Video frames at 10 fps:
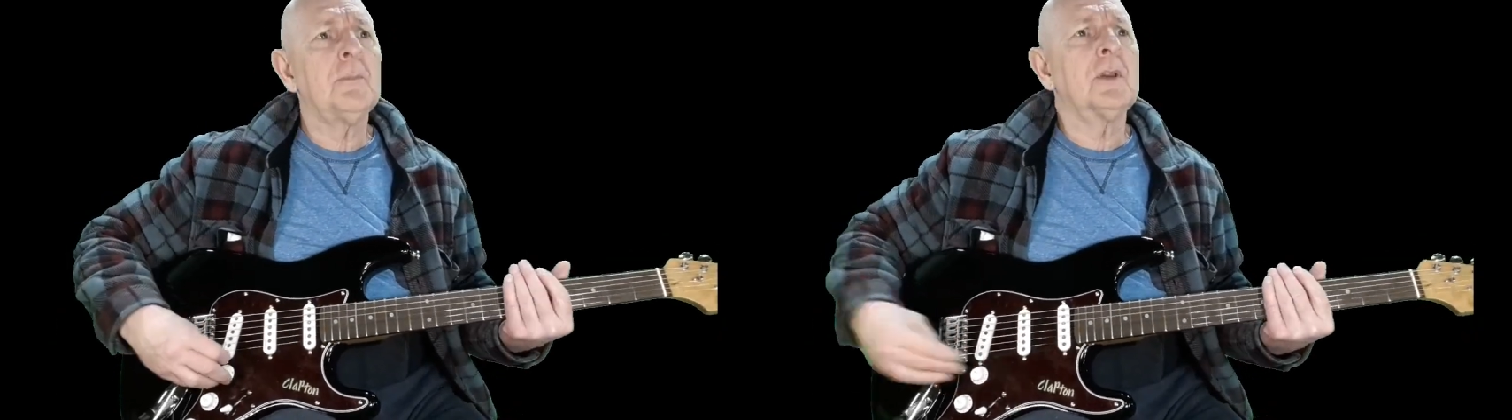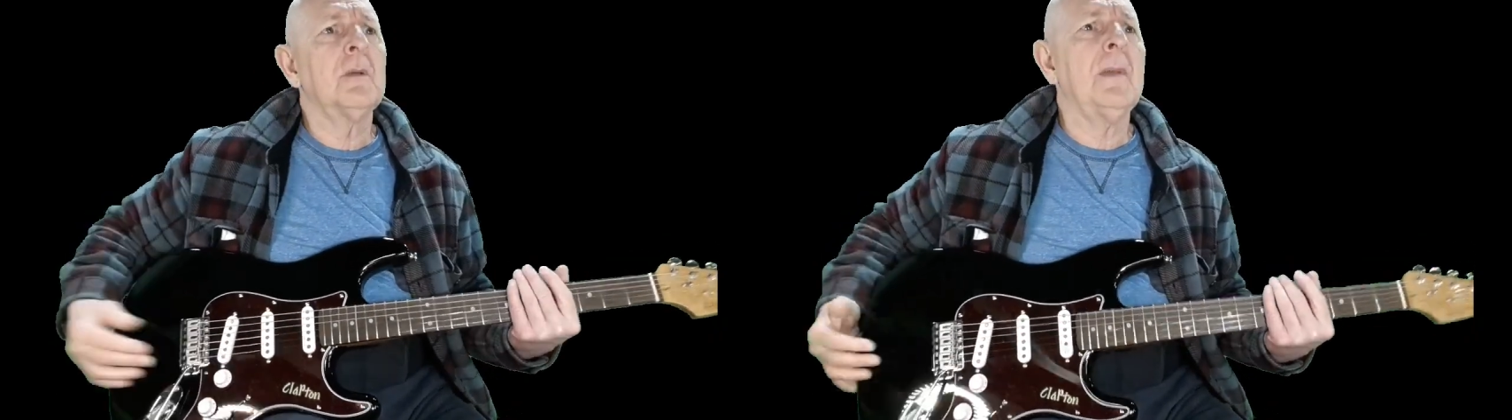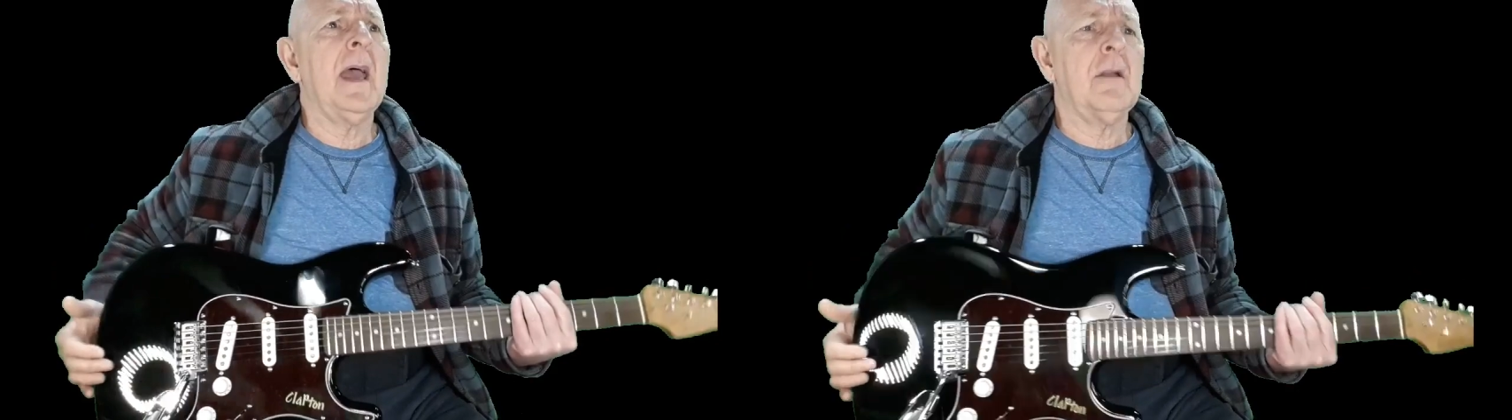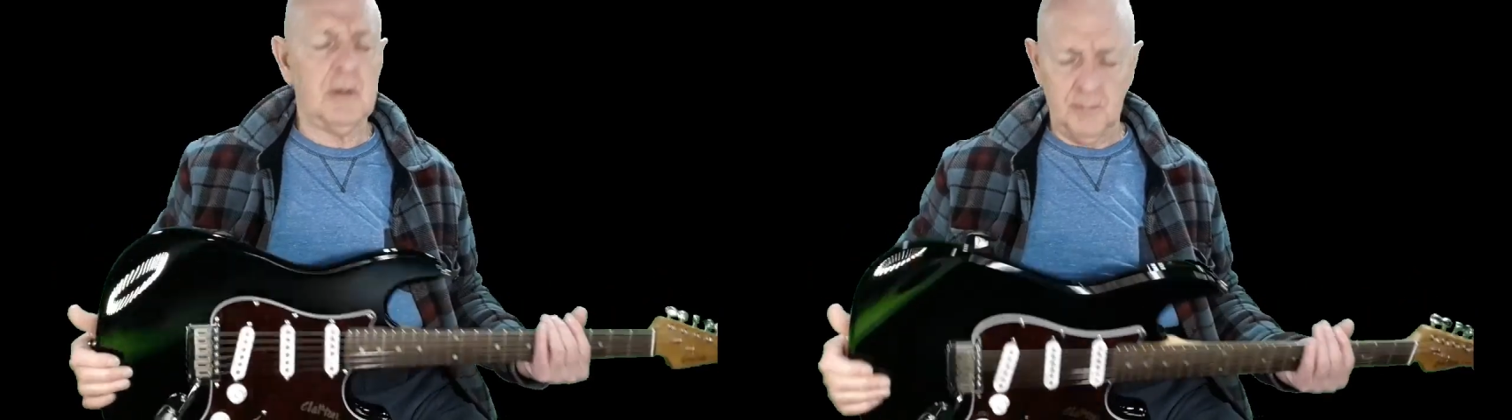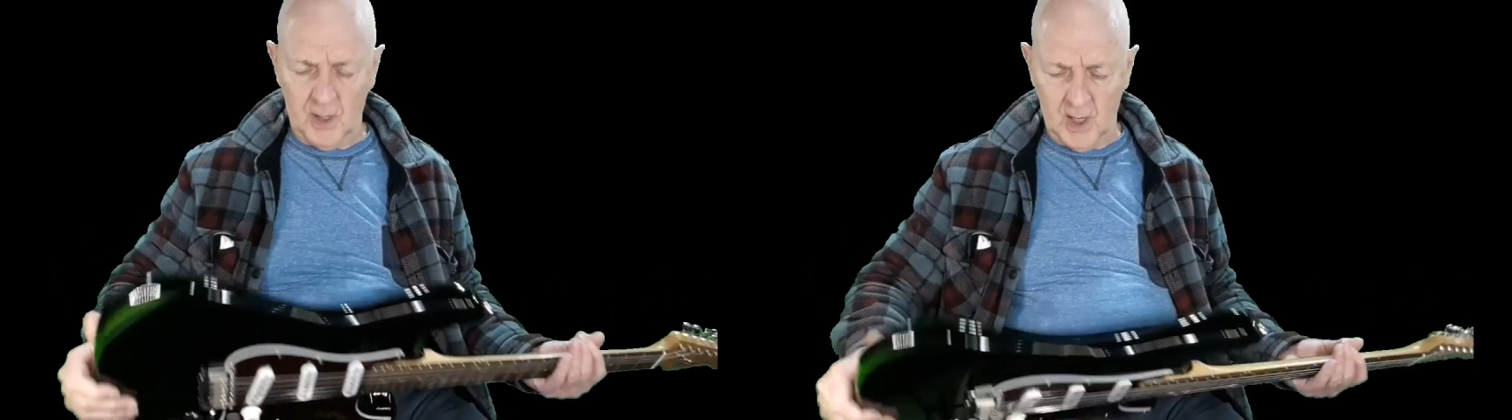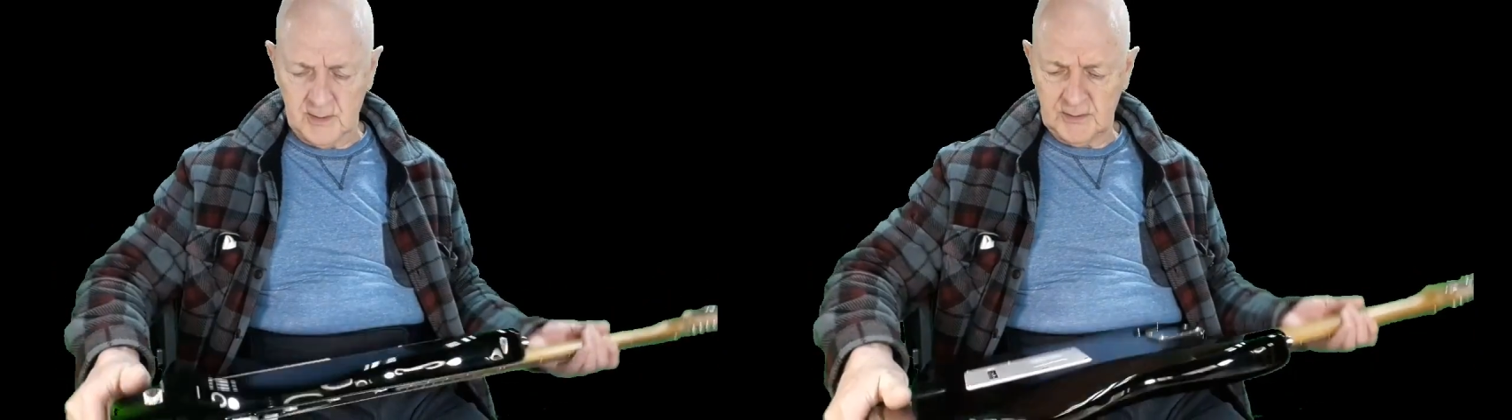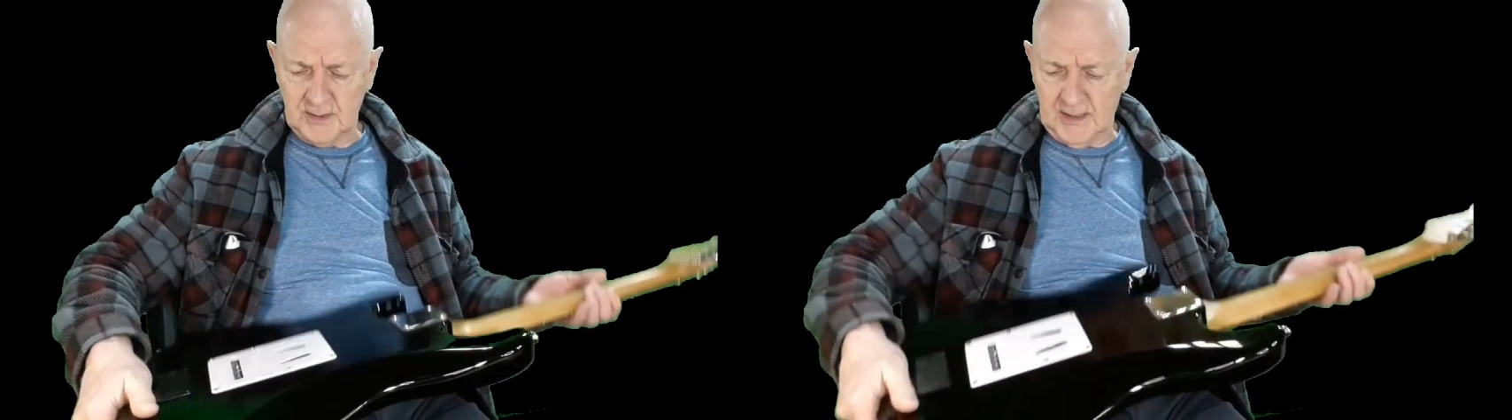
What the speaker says: put the battery box